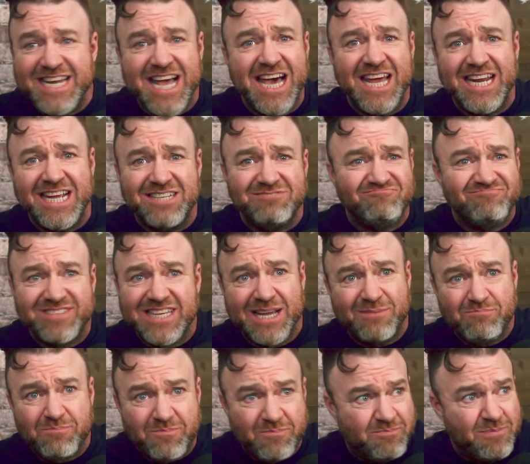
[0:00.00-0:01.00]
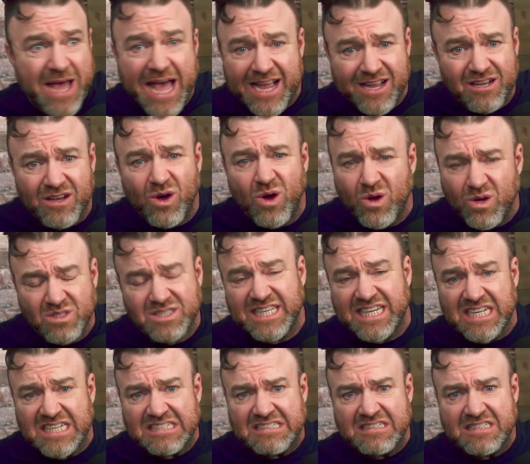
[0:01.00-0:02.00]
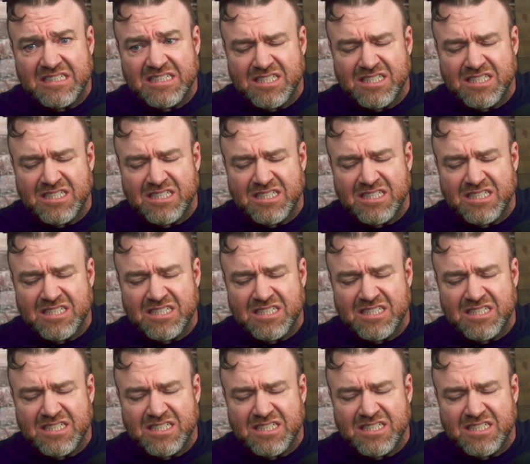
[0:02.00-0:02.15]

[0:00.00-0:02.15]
not in a bag of holding.